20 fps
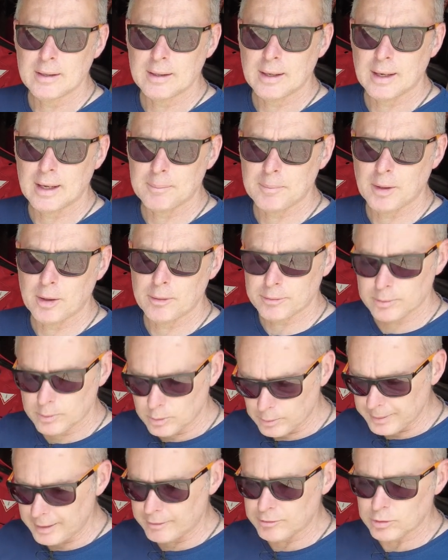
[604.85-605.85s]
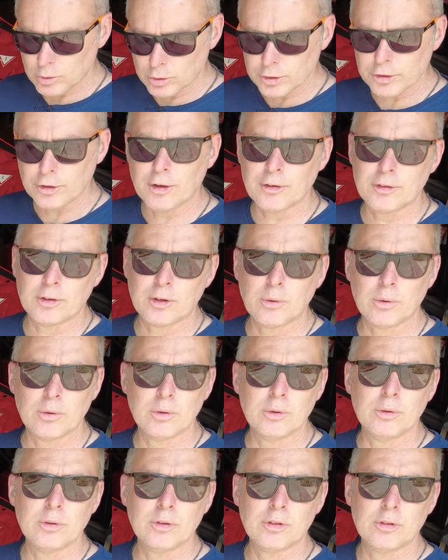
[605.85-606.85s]
Hopefully we'll be able to organise a
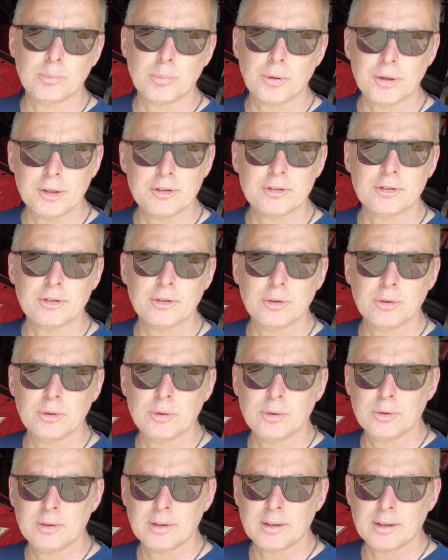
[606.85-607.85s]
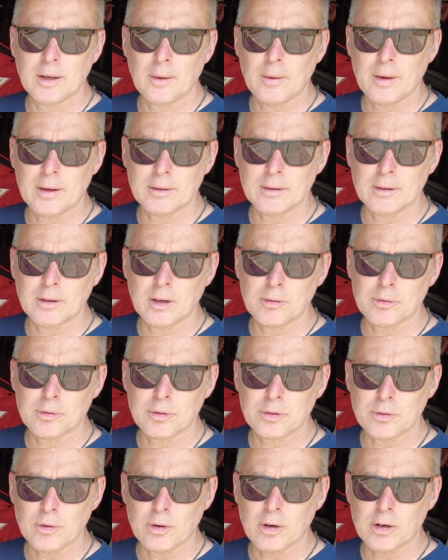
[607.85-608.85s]
cruise pretty soon, go out and go for
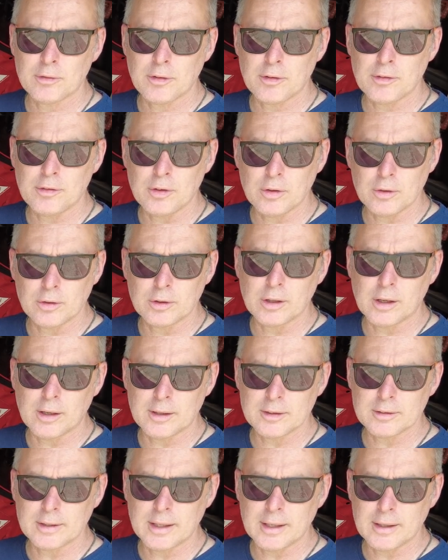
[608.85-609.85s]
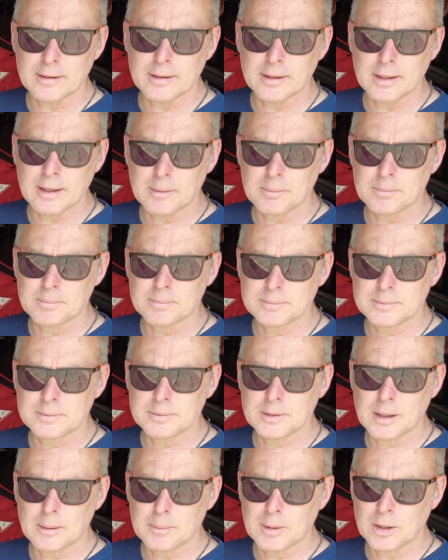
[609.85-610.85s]
a drive if you guys get you to
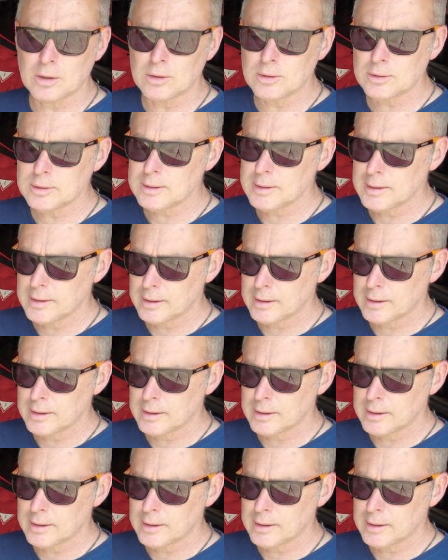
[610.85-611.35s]
come along.